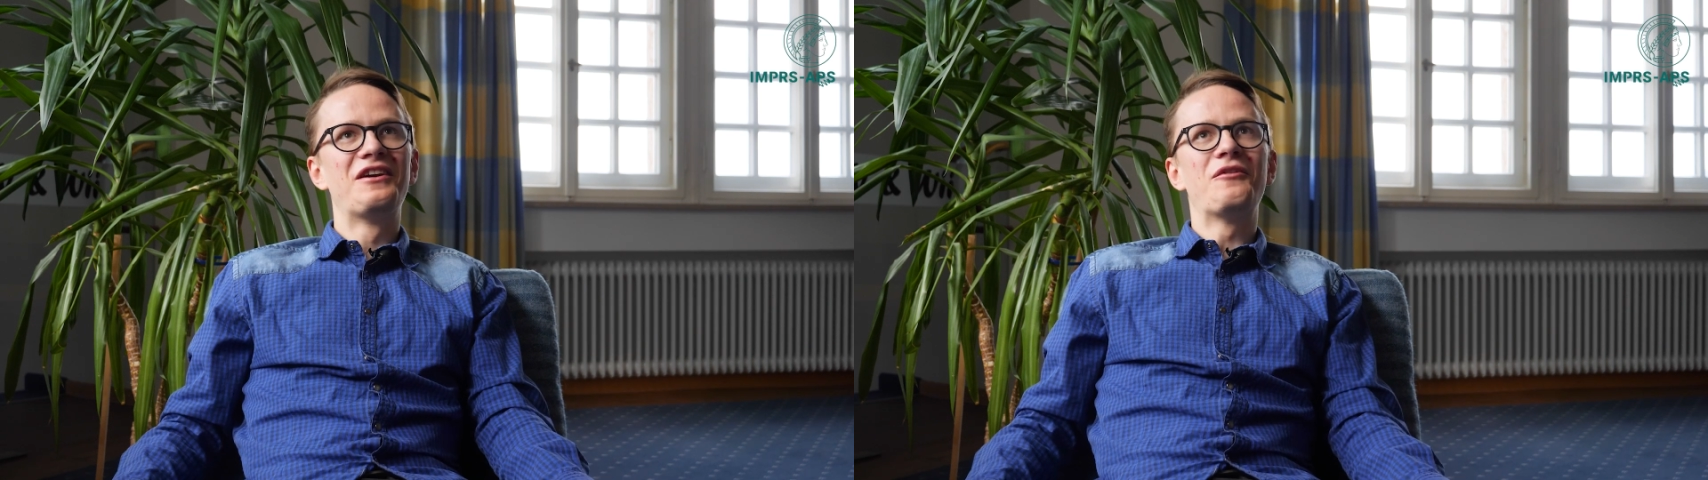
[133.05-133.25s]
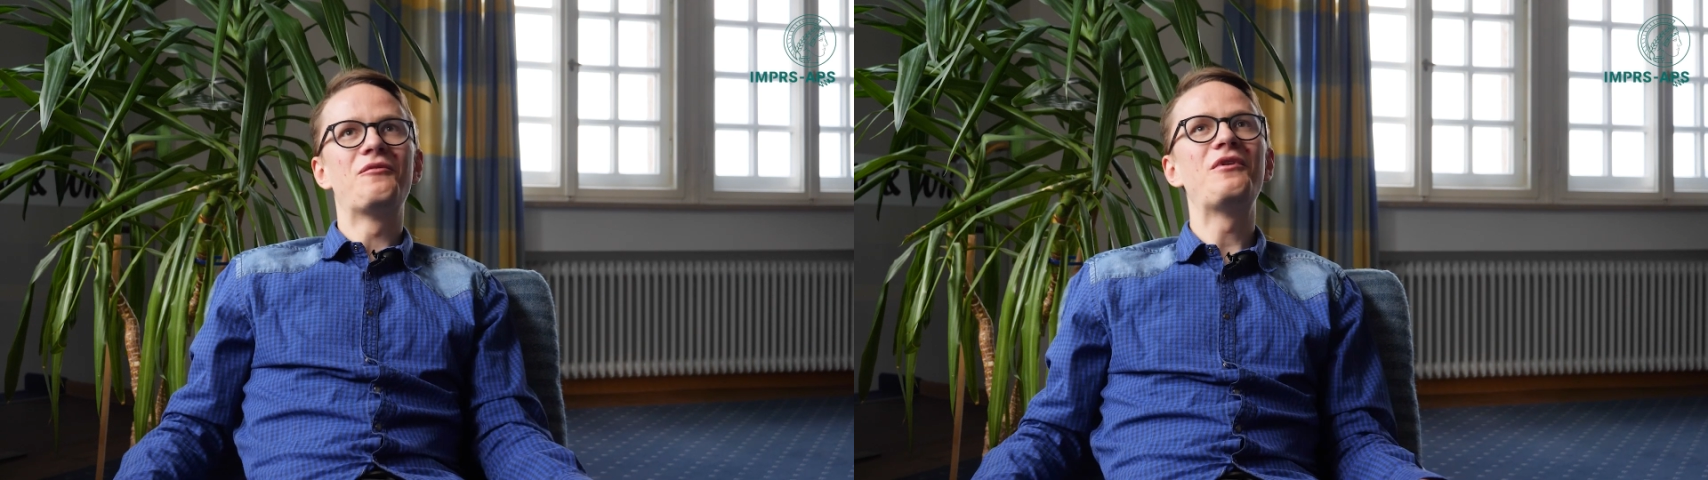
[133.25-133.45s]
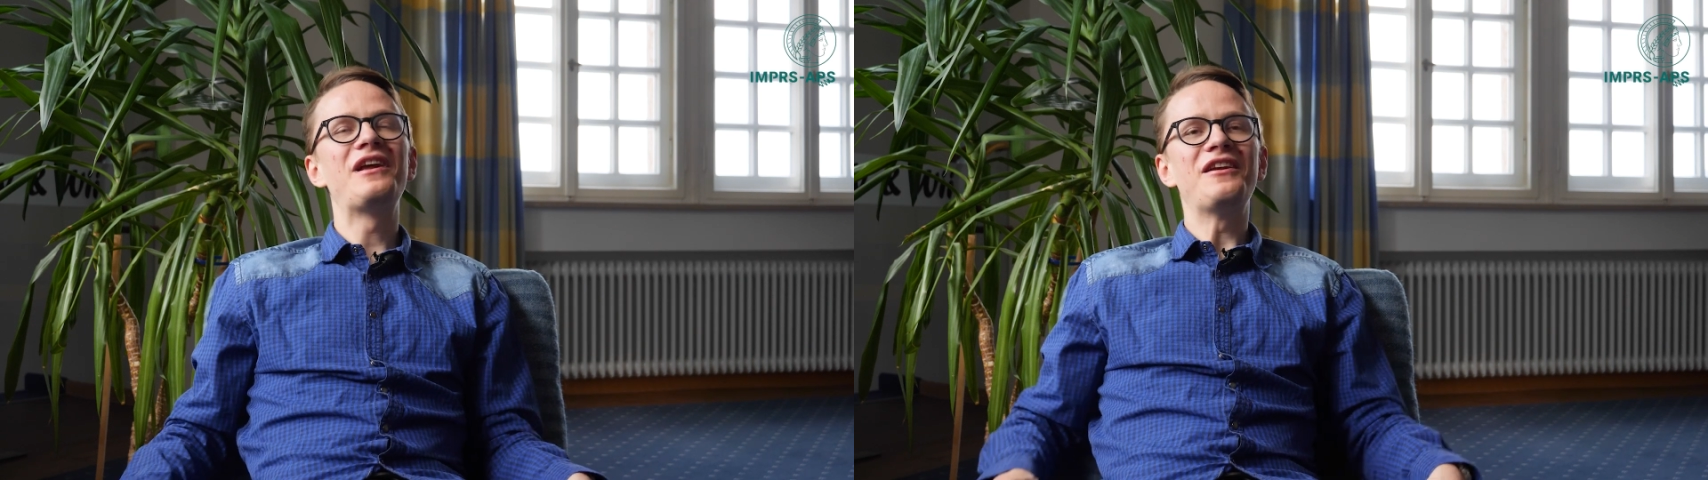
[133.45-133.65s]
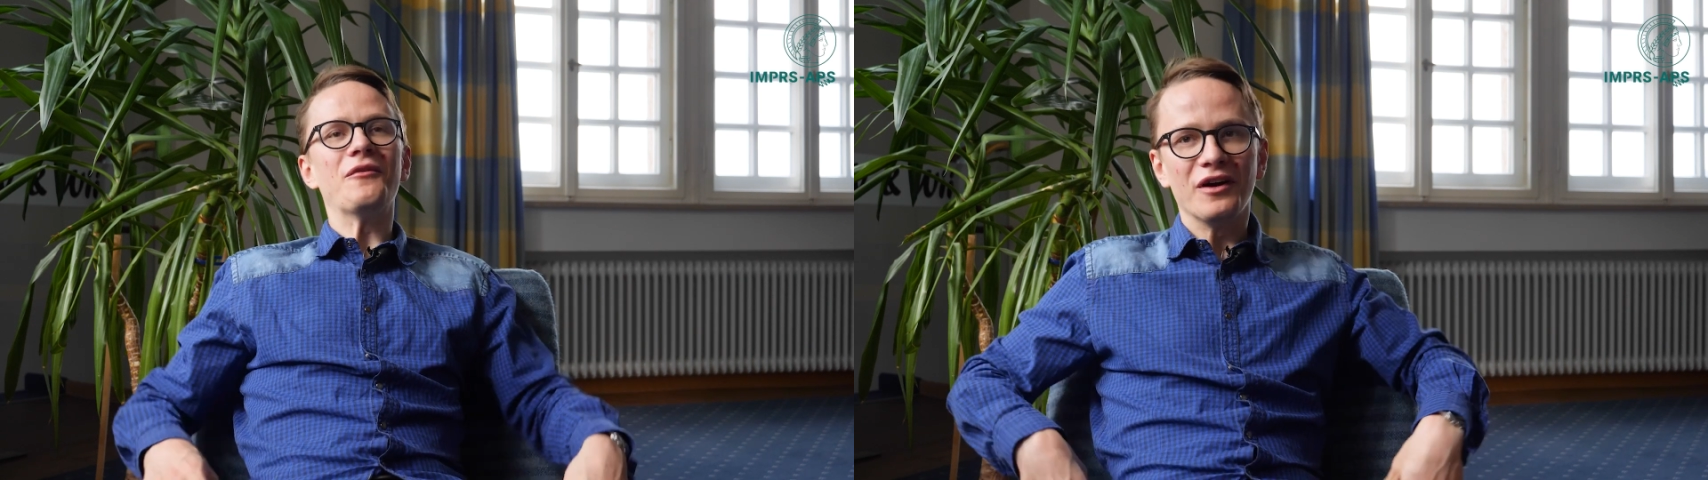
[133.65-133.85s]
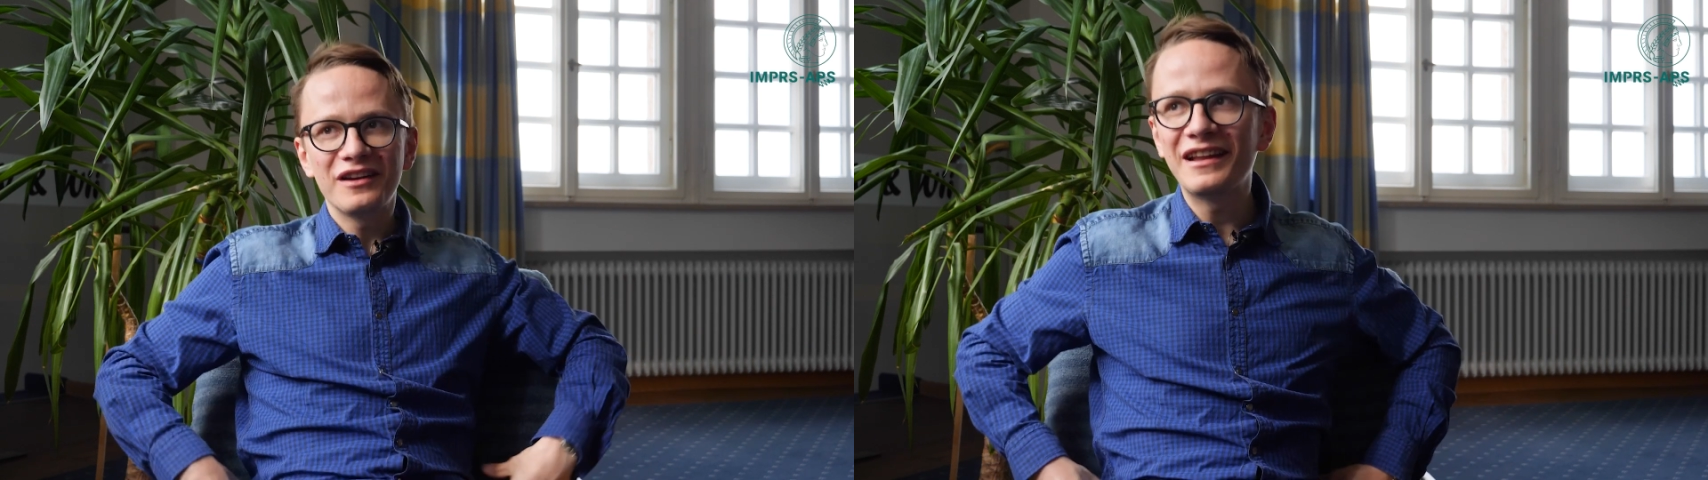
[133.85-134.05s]
really
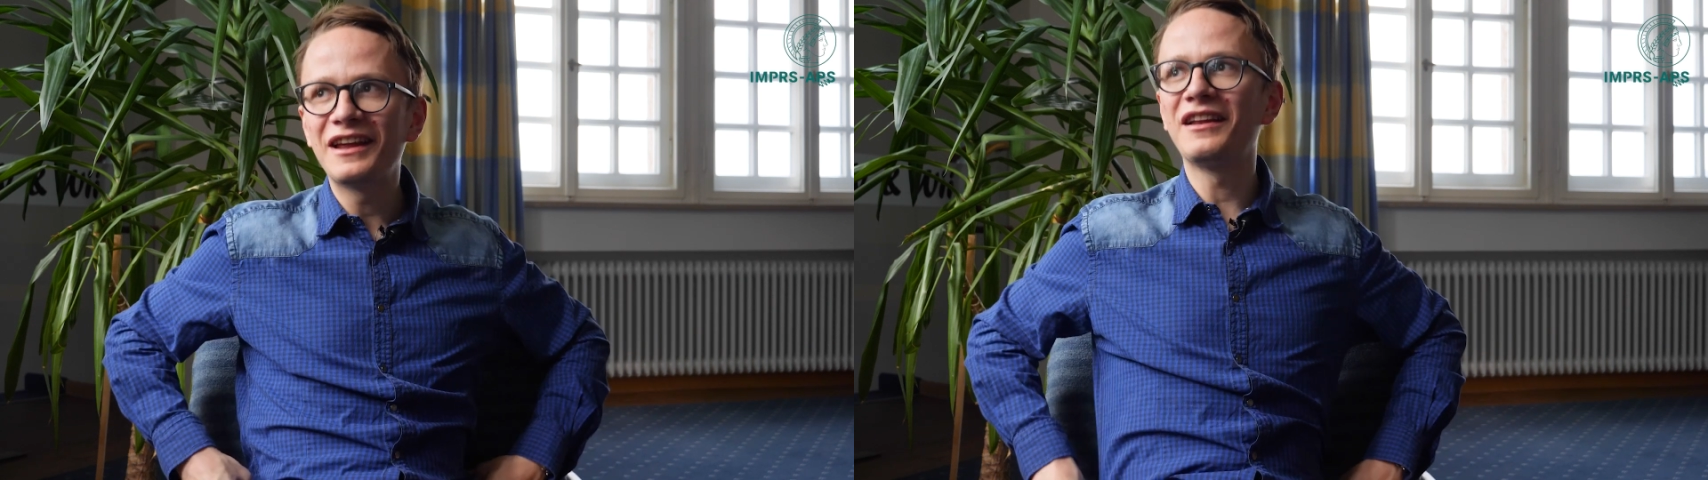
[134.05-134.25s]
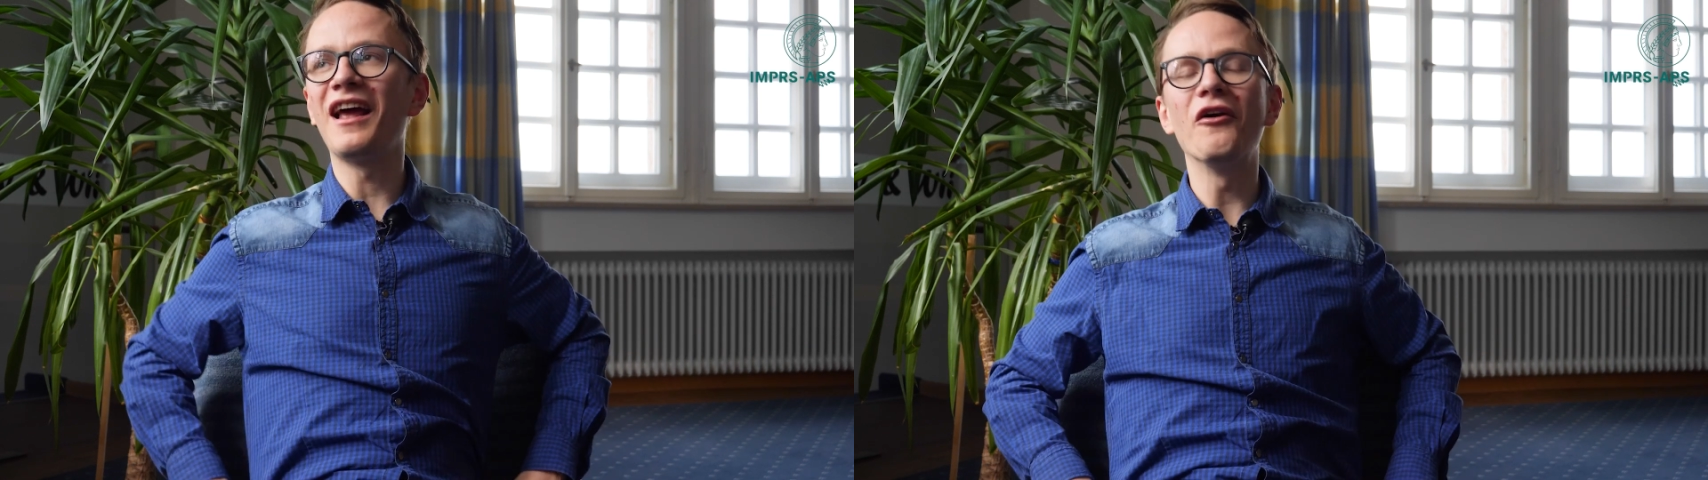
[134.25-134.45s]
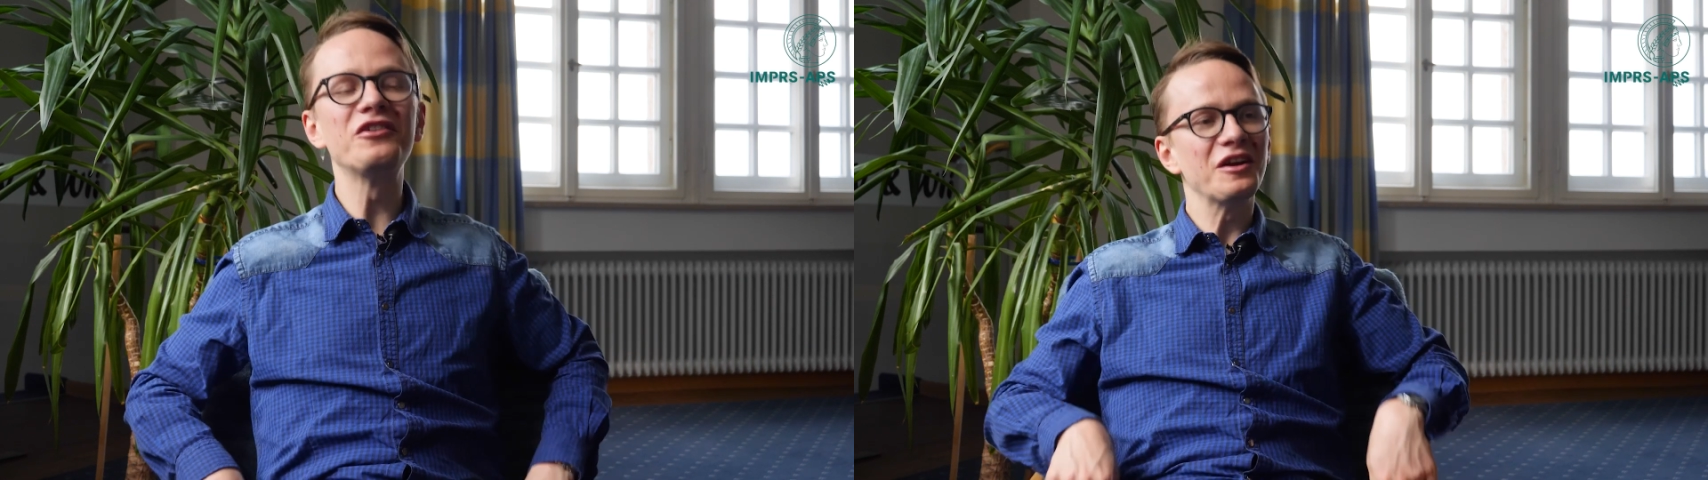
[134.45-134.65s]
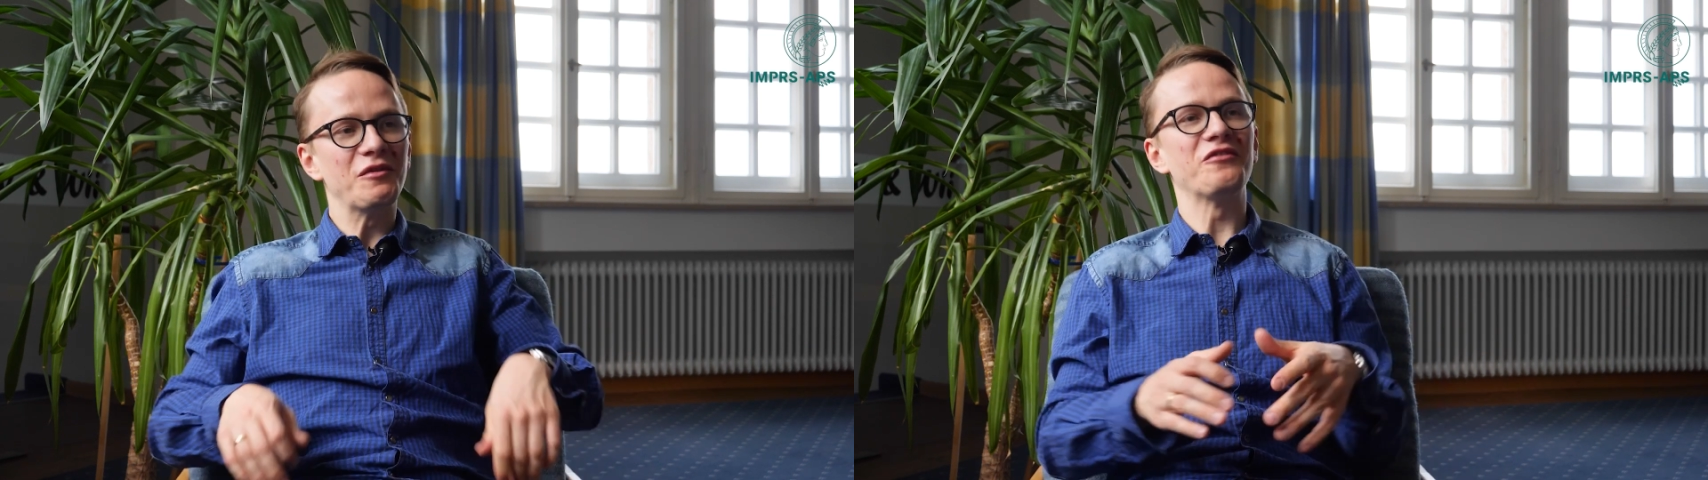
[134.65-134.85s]
what, like, the outcome